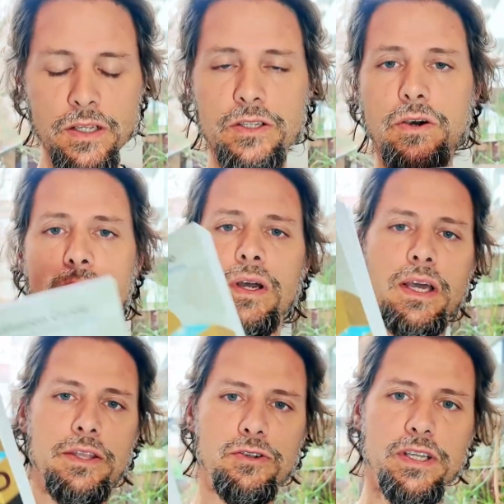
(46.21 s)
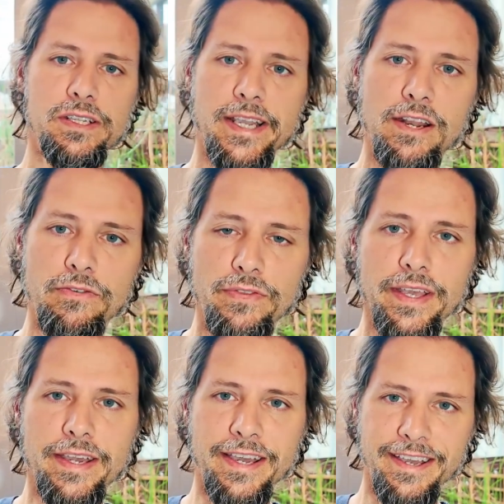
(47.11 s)
So you see it's kind of
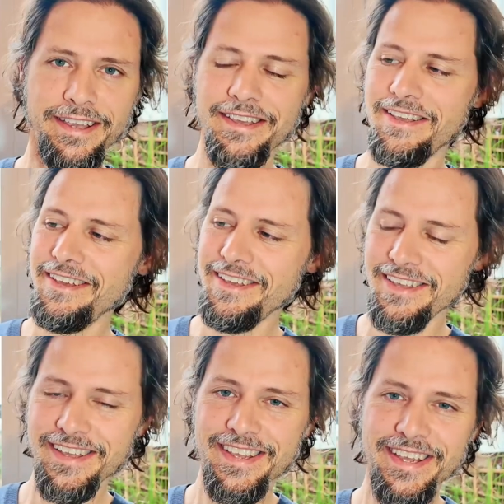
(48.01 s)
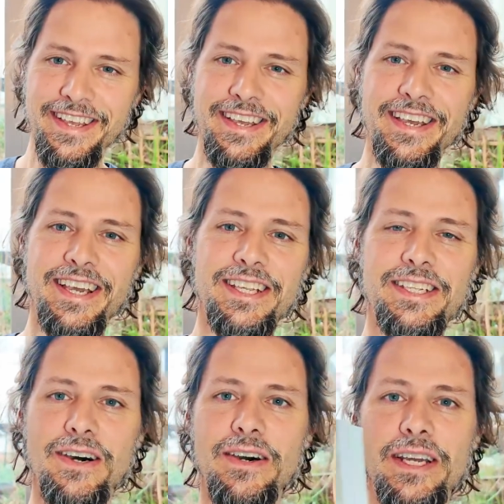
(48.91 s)
thick.
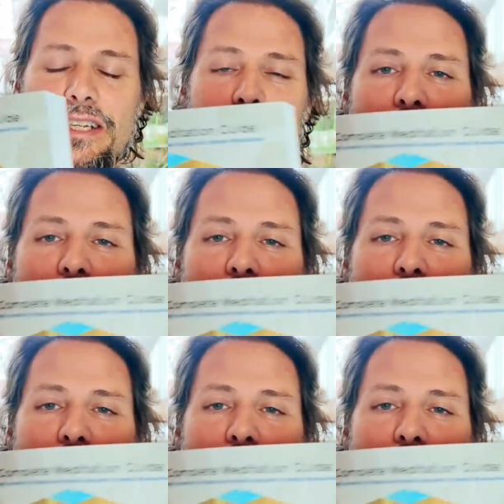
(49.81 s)
So it is